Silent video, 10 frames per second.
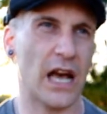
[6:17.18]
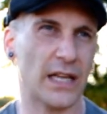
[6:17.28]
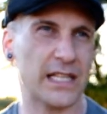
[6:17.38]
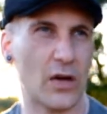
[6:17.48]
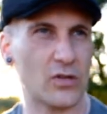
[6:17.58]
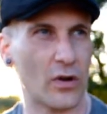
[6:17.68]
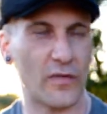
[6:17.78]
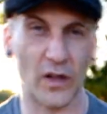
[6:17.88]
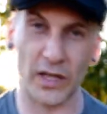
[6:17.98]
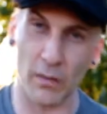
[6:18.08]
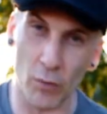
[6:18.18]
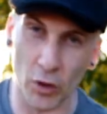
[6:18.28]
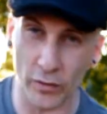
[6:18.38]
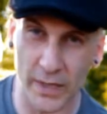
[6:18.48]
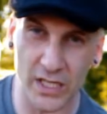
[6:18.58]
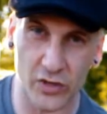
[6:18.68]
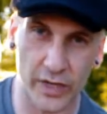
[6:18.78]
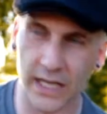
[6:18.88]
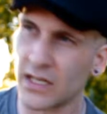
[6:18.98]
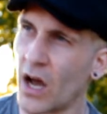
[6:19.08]
I liked how it sort of felt like a murder
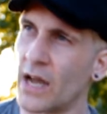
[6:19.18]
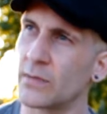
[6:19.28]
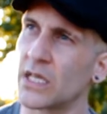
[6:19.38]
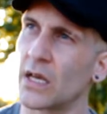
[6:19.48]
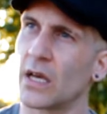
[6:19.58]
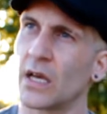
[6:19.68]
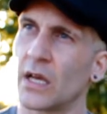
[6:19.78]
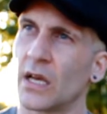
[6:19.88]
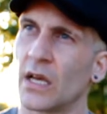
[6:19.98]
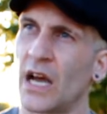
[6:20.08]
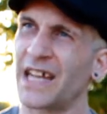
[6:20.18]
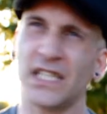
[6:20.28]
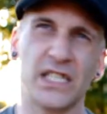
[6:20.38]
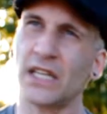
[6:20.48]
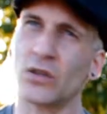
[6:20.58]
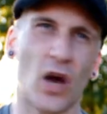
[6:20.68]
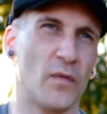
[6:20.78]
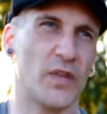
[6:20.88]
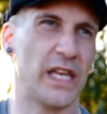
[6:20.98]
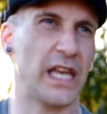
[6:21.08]
mystery at times. I just didn't
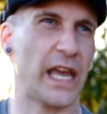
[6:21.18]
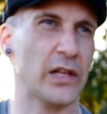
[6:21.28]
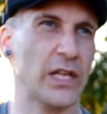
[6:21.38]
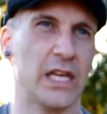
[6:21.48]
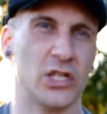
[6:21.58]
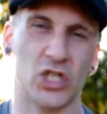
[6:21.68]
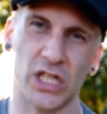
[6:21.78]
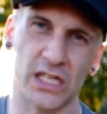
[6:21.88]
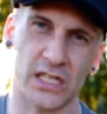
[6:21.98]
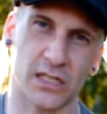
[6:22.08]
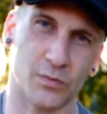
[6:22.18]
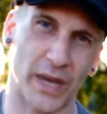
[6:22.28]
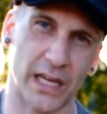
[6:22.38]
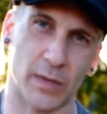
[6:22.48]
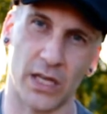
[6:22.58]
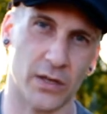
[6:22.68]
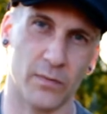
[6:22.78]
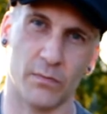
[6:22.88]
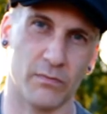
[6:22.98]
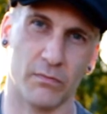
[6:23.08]
love the alien Jesus baby
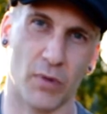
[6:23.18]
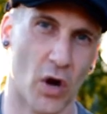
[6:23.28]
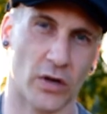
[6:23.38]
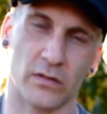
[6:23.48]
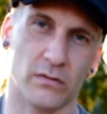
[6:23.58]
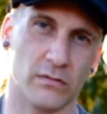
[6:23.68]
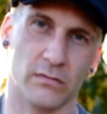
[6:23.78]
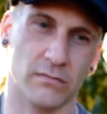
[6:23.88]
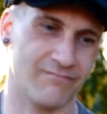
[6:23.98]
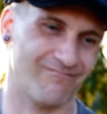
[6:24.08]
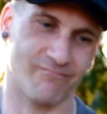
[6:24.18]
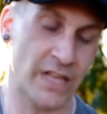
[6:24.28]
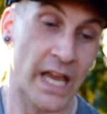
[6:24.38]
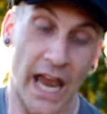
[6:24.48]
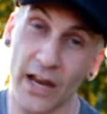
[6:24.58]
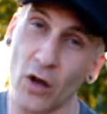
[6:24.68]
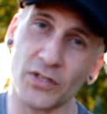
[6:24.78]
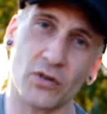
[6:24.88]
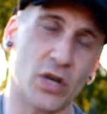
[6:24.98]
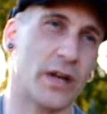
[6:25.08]
part. And
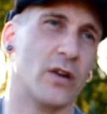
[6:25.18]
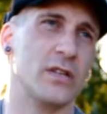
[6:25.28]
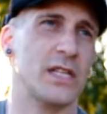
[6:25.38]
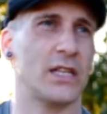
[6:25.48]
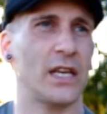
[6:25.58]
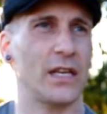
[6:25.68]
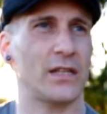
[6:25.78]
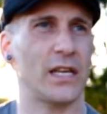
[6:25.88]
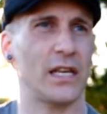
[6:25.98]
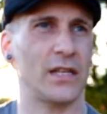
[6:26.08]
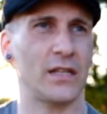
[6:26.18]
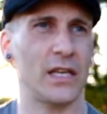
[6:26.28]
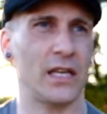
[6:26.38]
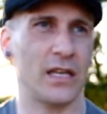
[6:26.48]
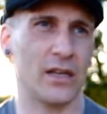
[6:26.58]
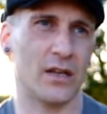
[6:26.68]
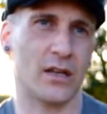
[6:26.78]
also, too, I noticed that the, the, the